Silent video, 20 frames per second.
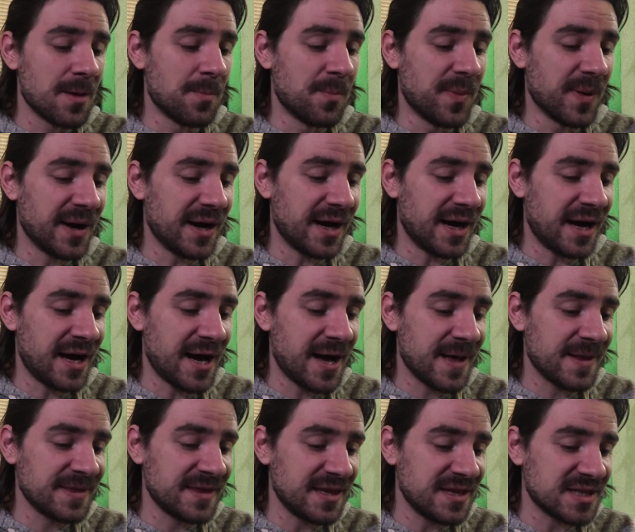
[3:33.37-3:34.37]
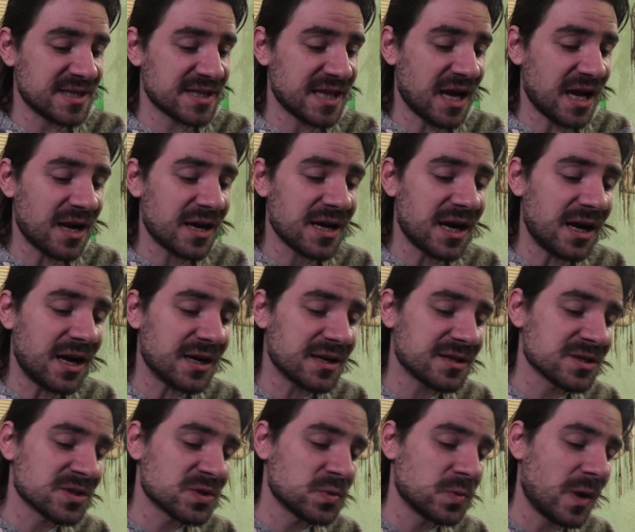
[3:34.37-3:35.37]
But the Star card
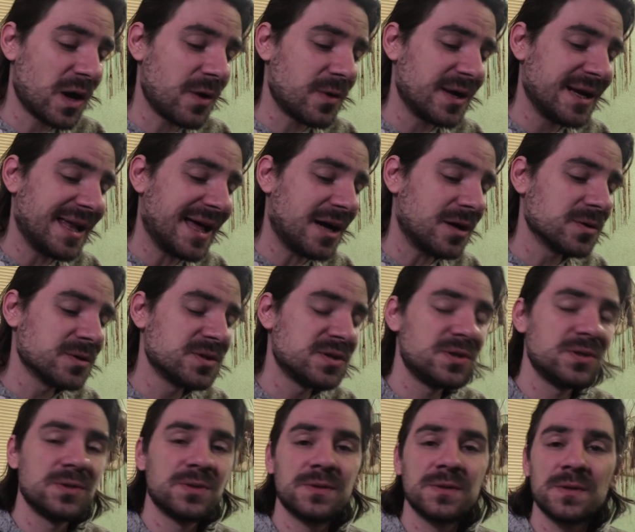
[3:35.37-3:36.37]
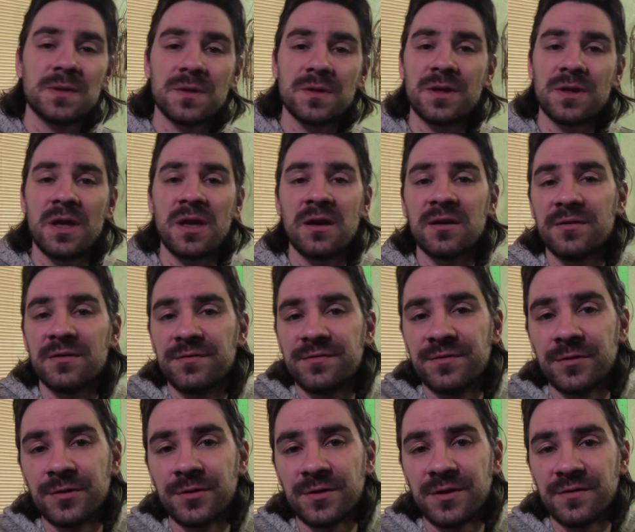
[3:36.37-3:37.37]
as well allows you to think
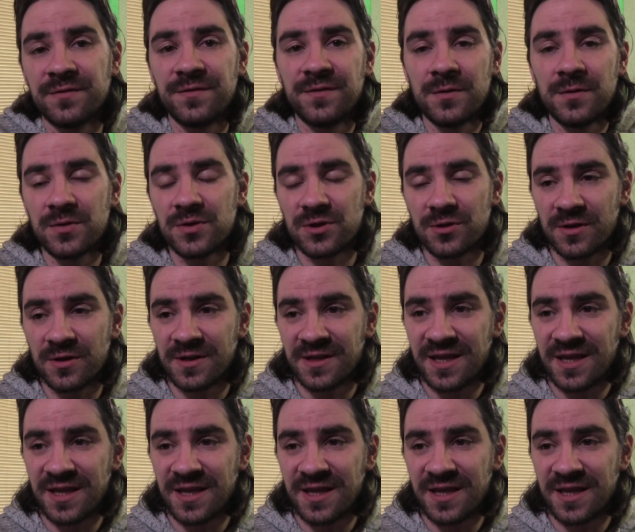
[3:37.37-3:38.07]
for the future.